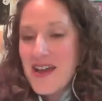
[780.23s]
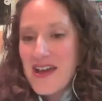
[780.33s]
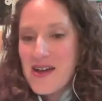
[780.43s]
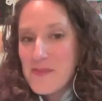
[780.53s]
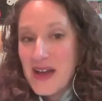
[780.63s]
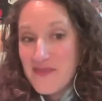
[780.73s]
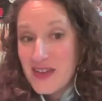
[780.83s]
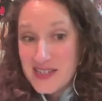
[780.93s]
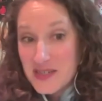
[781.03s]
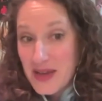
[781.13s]
I've
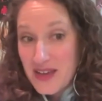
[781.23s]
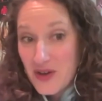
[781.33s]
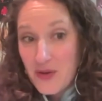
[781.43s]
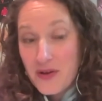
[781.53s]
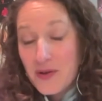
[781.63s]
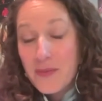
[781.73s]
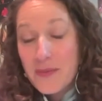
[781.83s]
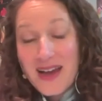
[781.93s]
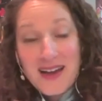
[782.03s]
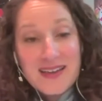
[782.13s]
yet to make the
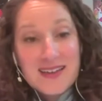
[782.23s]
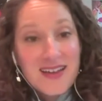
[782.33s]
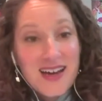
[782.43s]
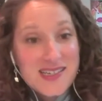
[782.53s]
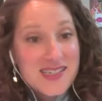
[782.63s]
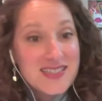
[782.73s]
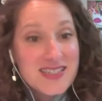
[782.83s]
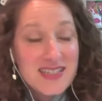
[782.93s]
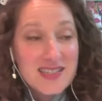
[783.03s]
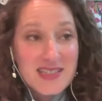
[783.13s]
okonomiyaki latkes this